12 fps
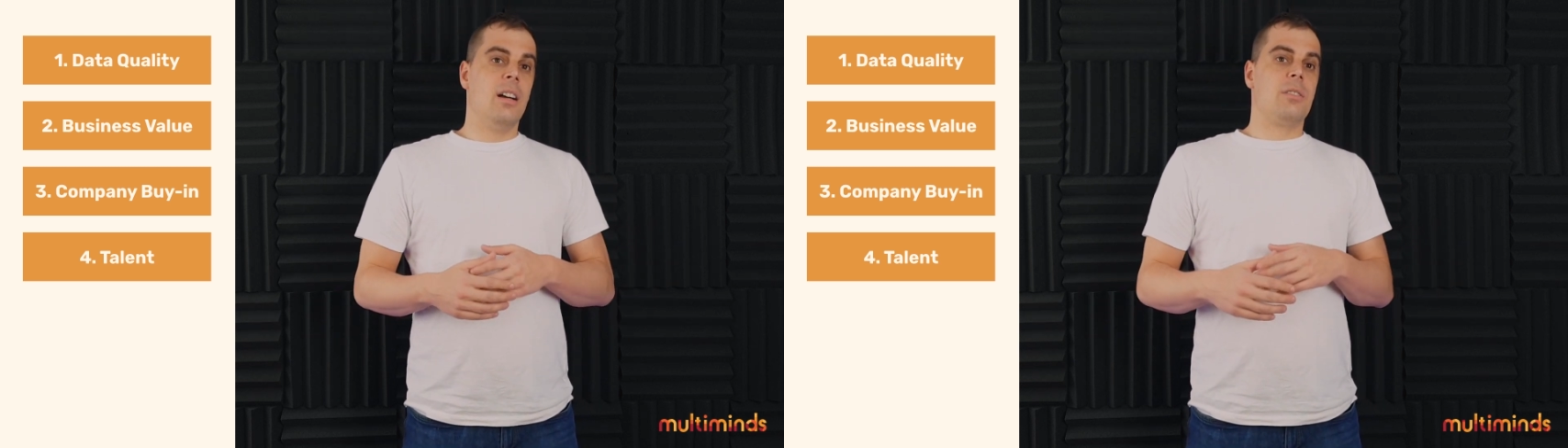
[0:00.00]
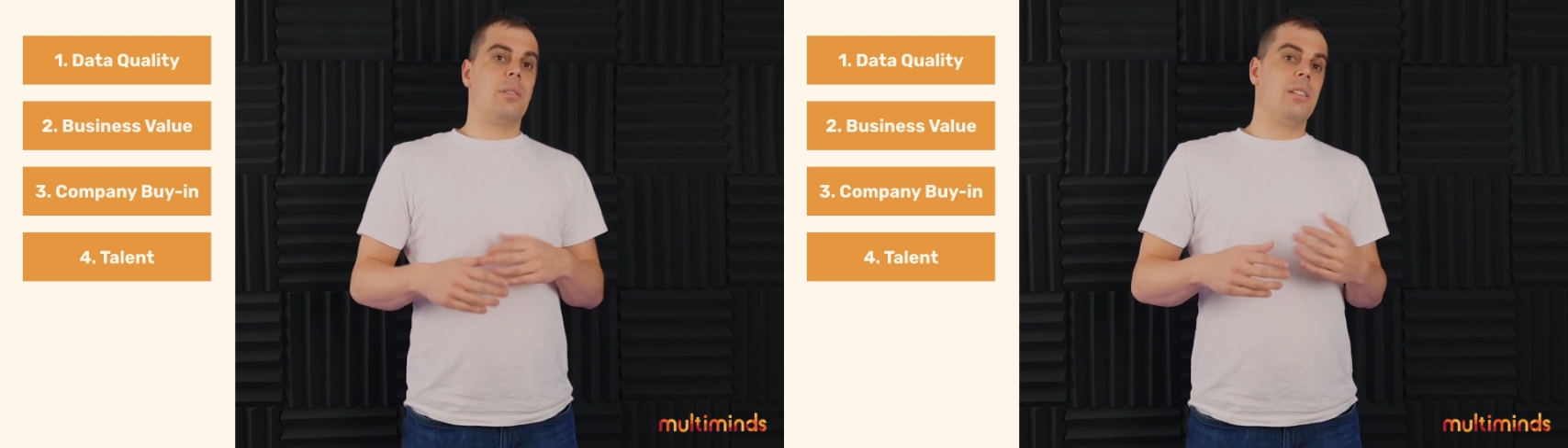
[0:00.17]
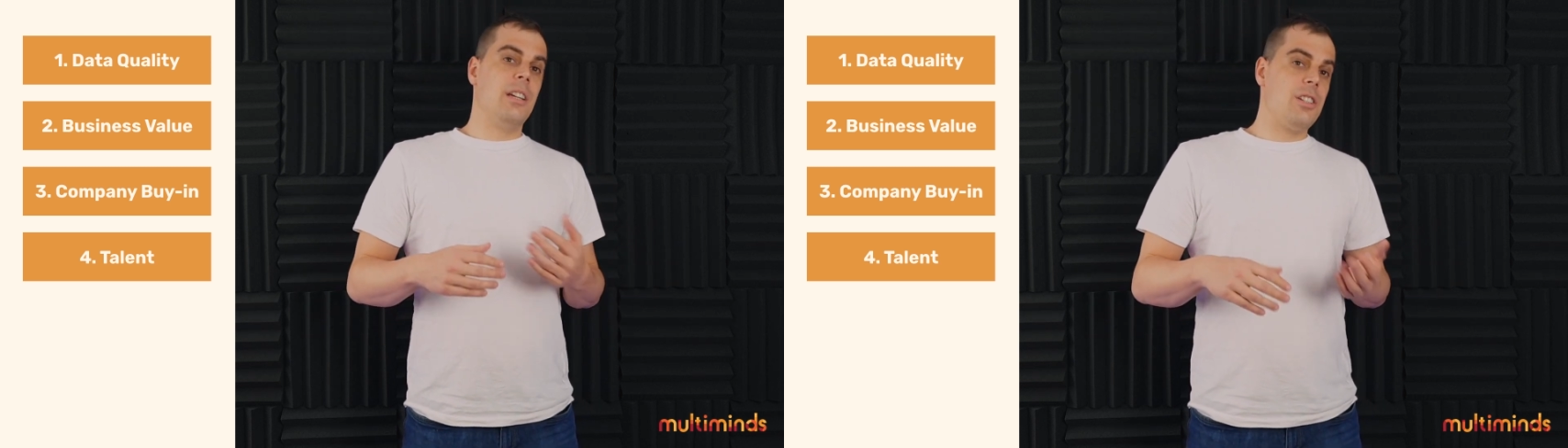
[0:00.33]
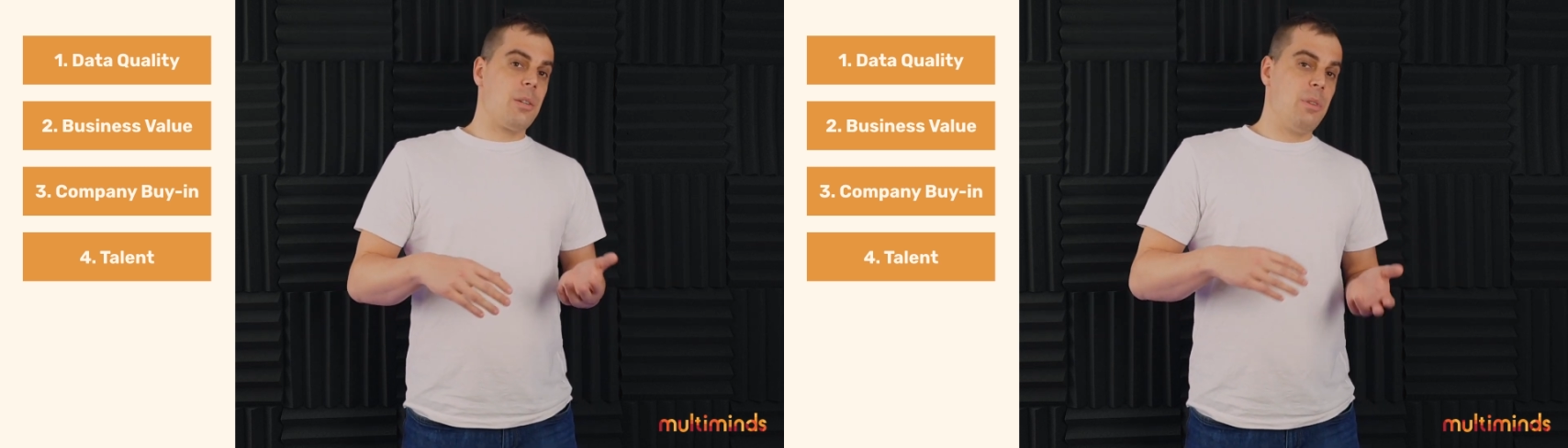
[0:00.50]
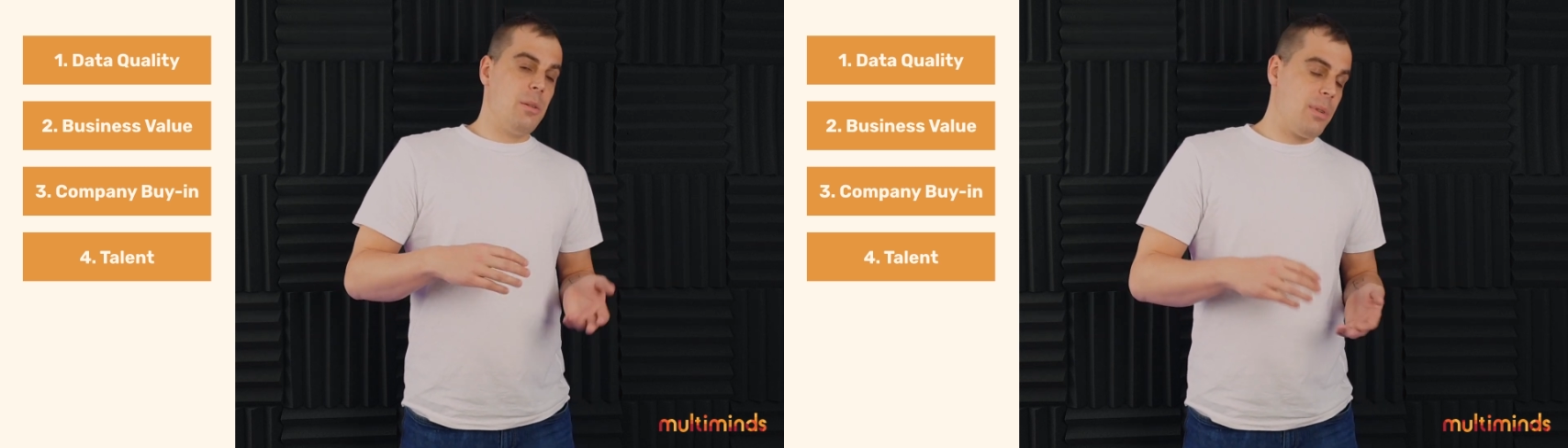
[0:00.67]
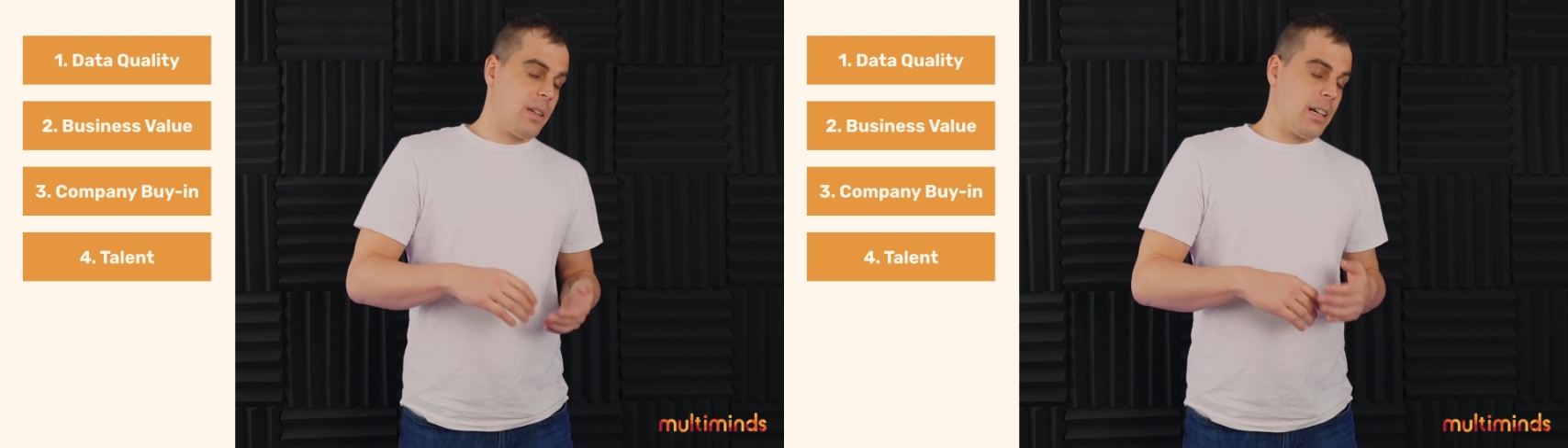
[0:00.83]
Strategic
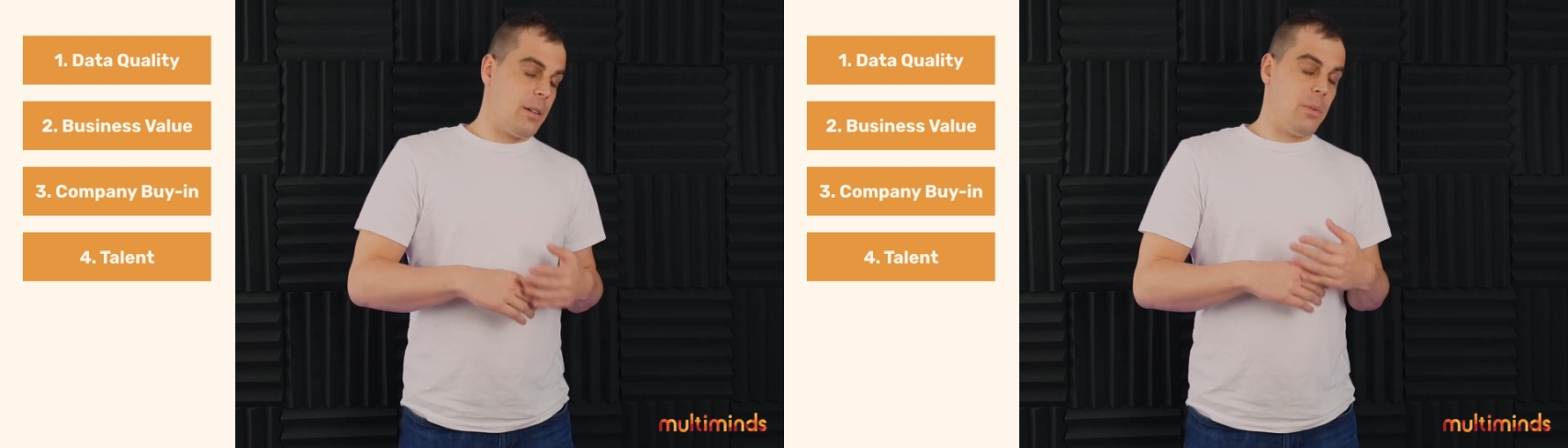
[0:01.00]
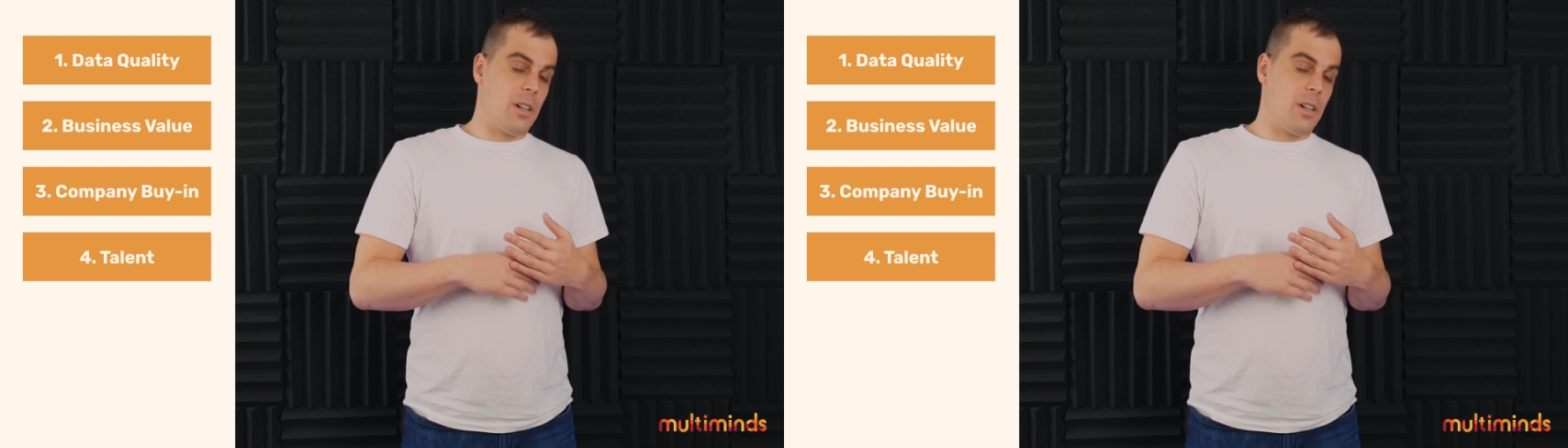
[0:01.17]
people can